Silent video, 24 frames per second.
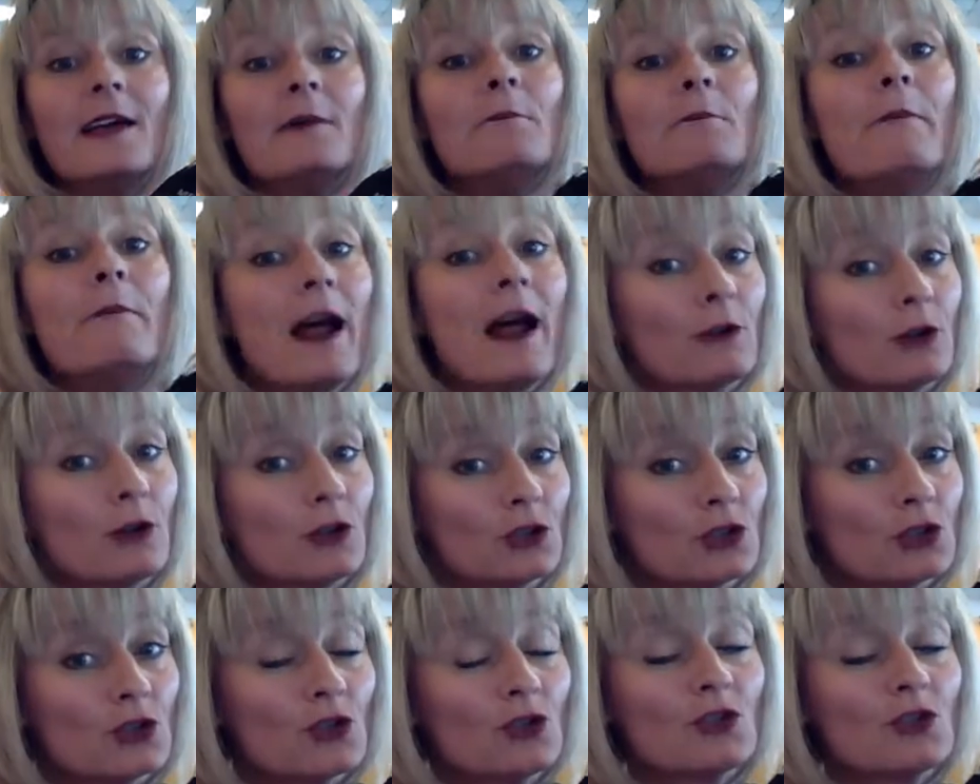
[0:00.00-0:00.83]
Merrell
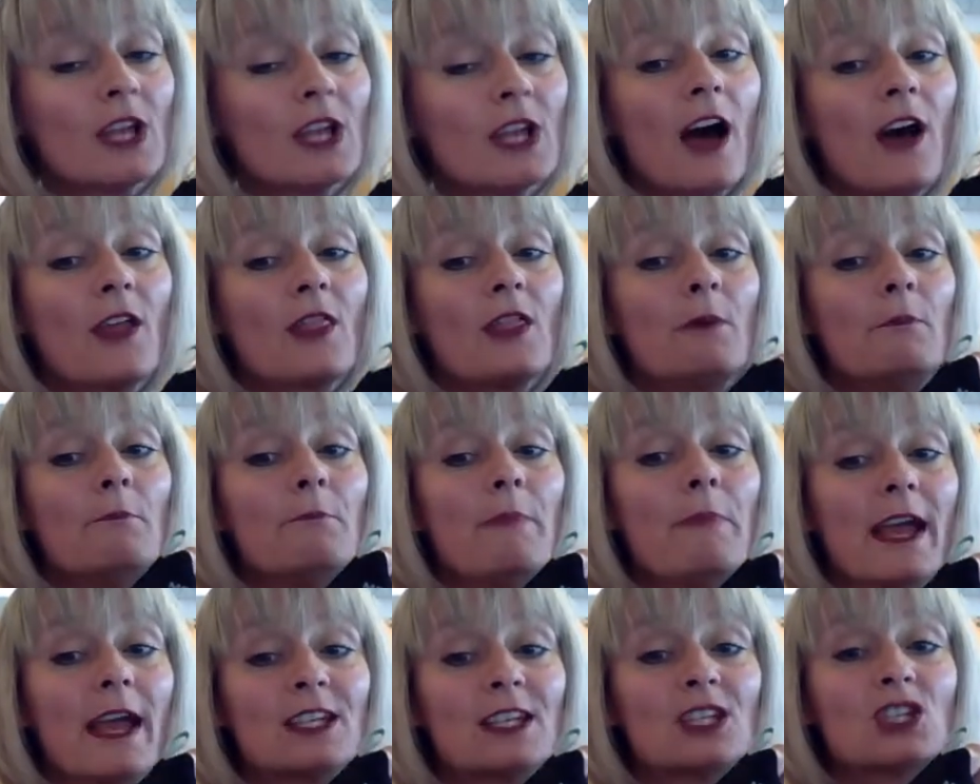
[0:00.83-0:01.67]
shoes are the
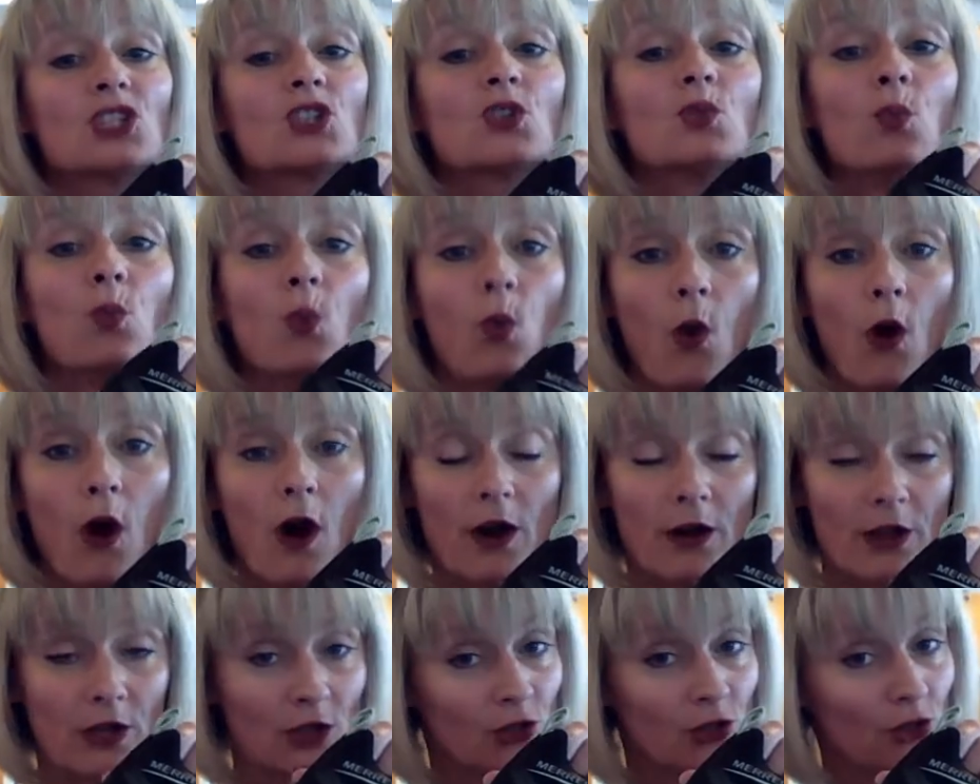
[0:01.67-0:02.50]
best
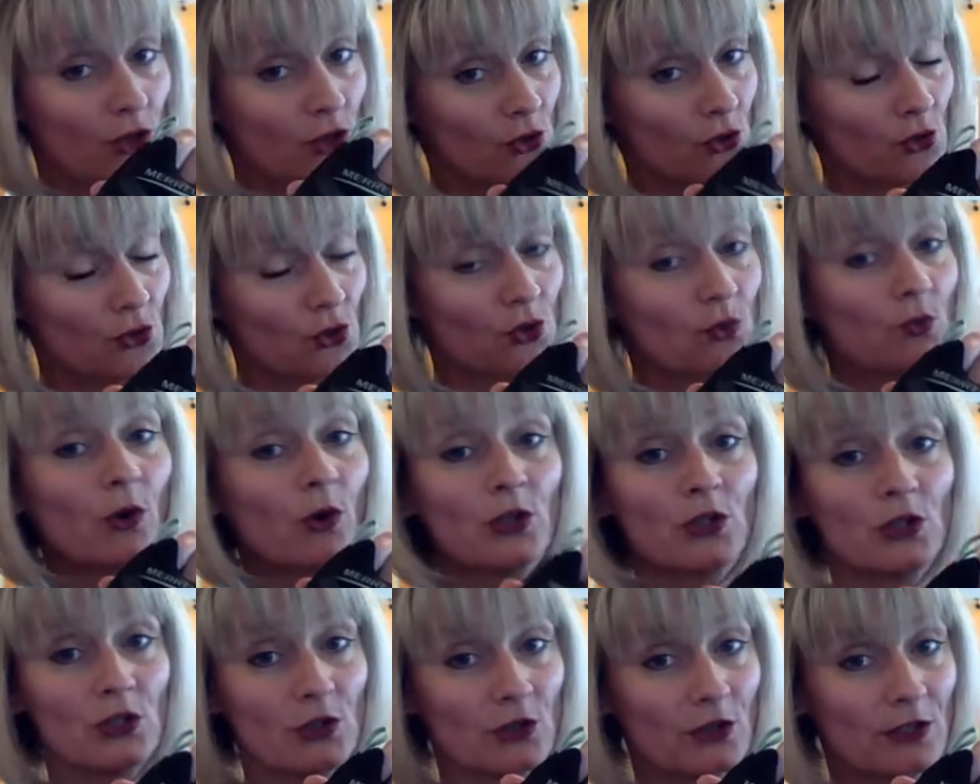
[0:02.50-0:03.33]
walking shoes
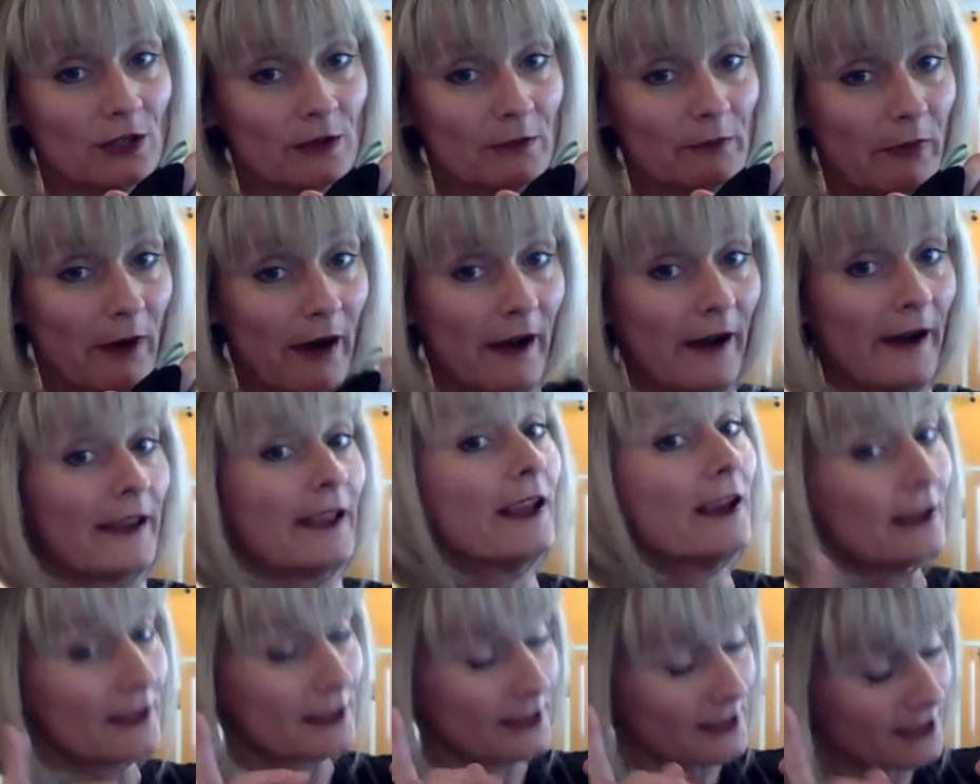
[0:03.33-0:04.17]
what you can buy.
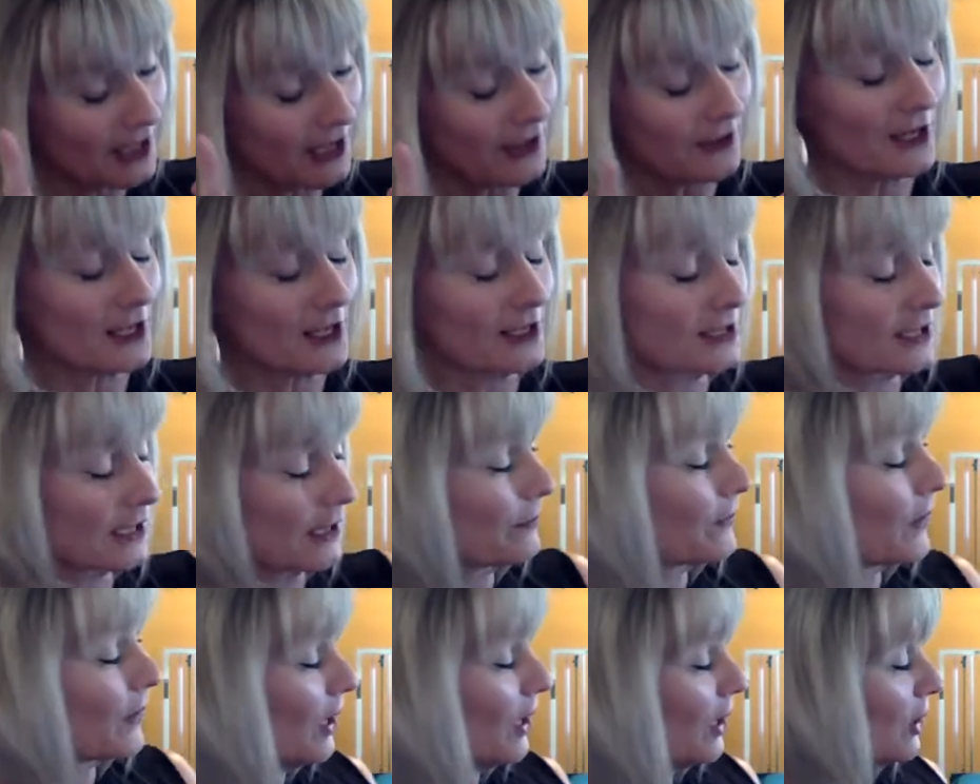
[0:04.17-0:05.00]
Seriously.
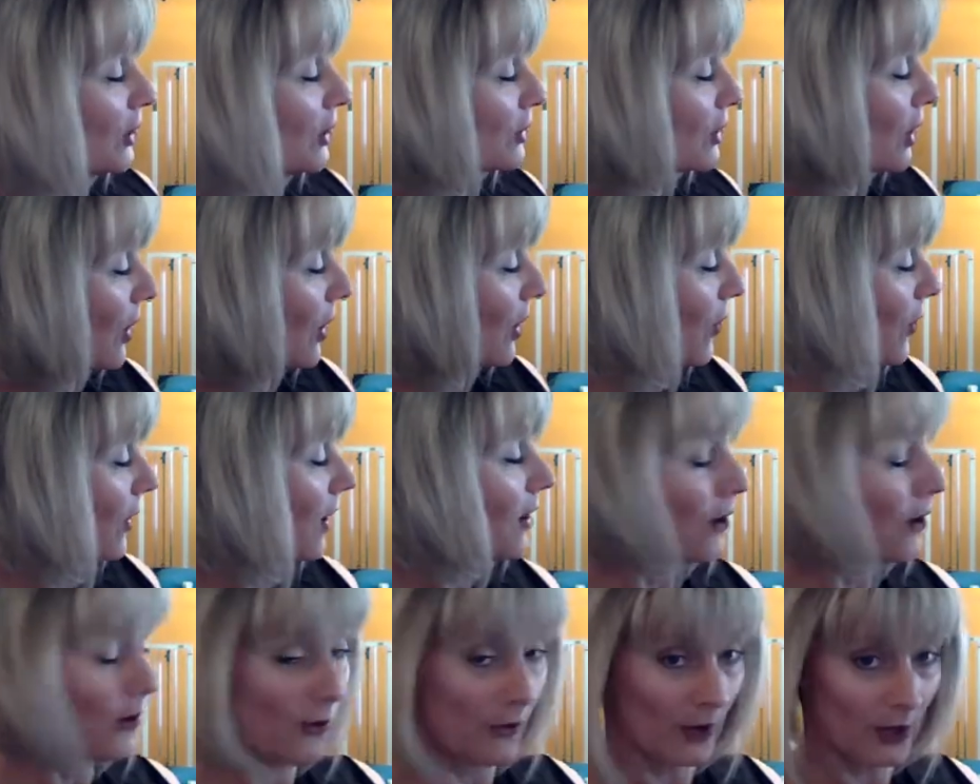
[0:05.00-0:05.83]
So
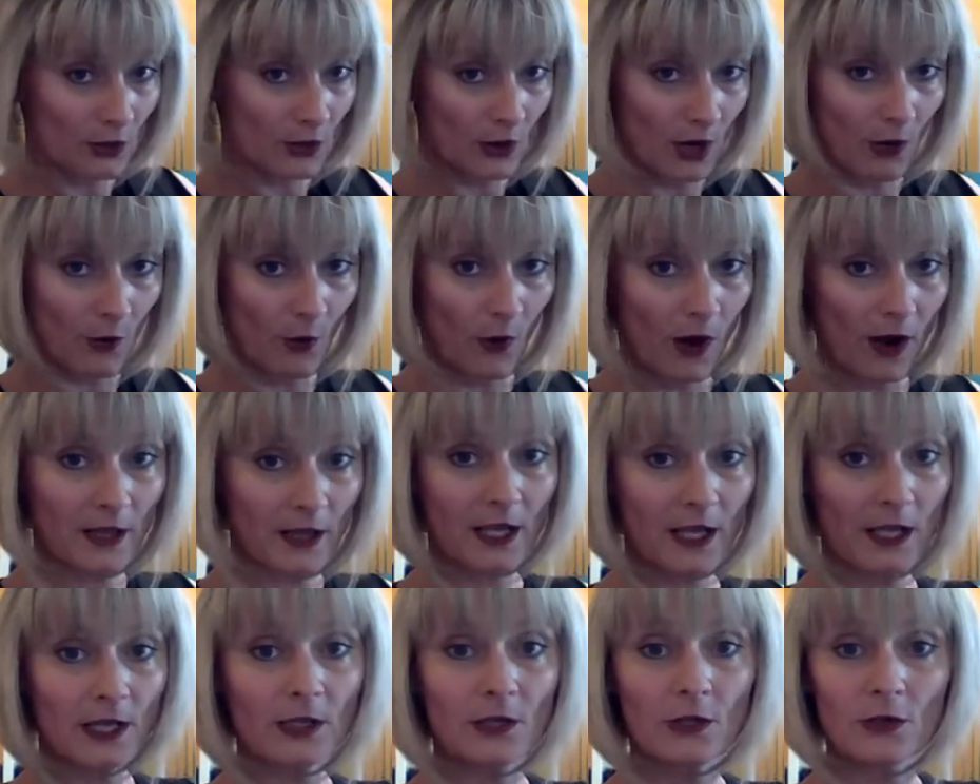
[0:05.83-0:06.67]
when you're
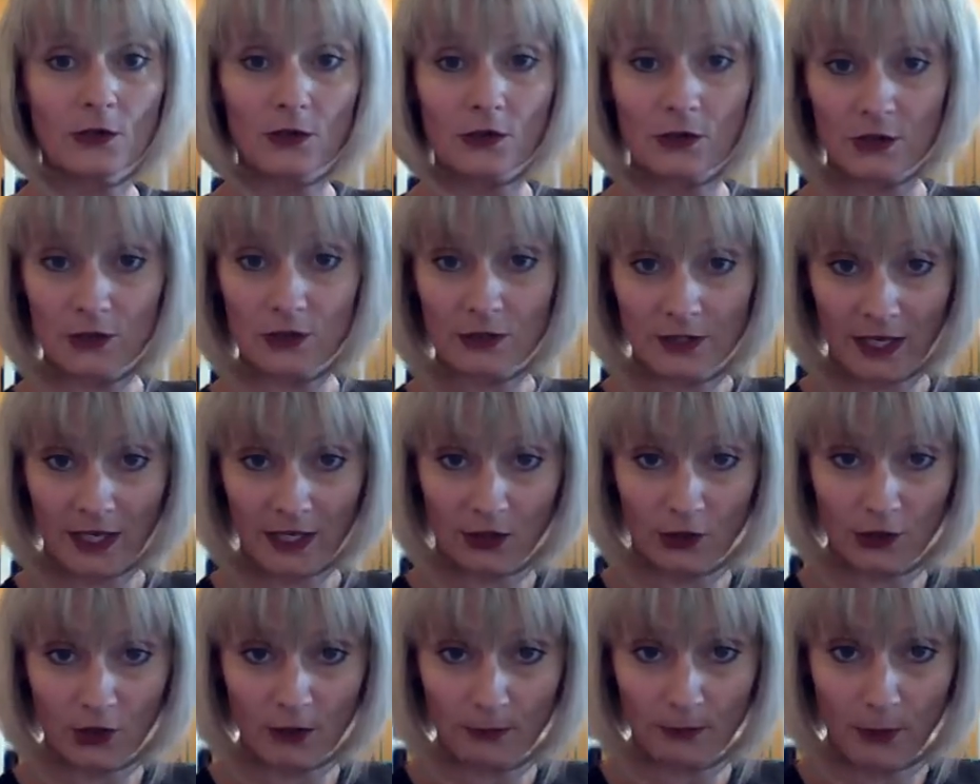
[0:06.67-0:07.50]
walking, you take
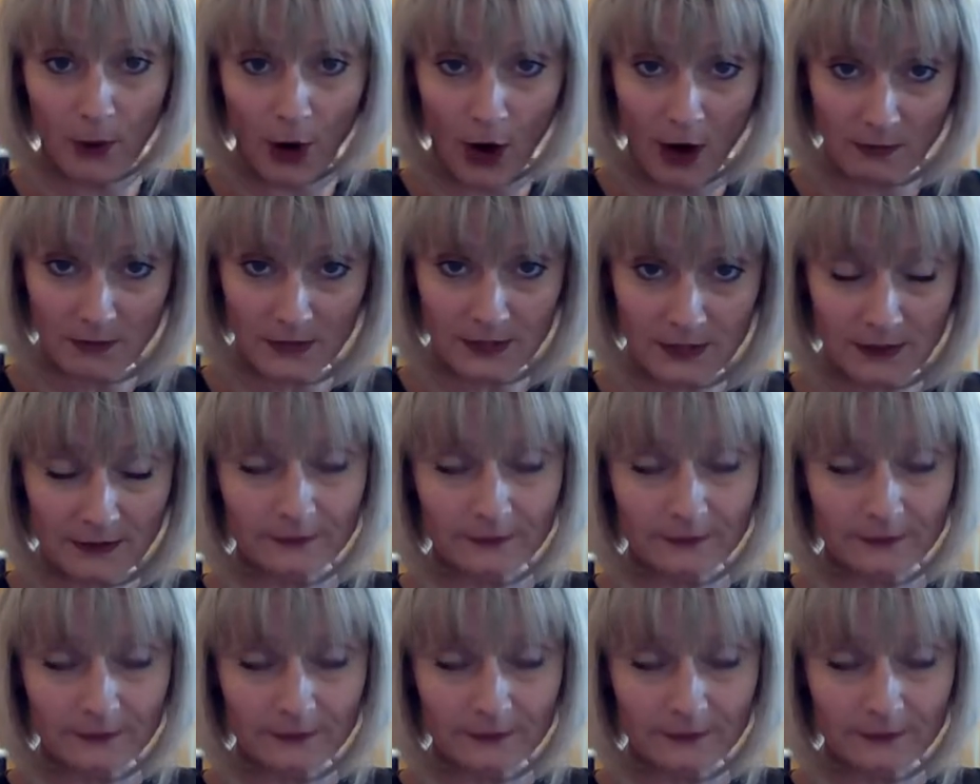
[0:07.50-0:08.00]
your pumps,